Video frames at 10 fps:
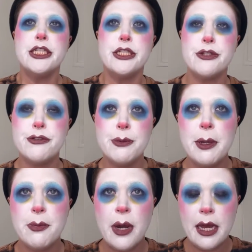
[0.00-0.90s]
So for my
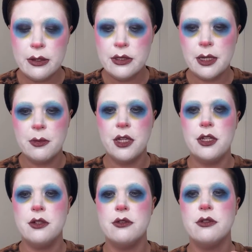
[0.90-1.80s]
brows, I'm going to
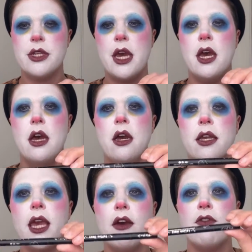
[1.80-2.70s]
use
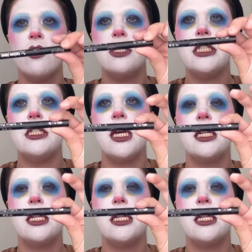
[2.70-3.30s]
Kat Von D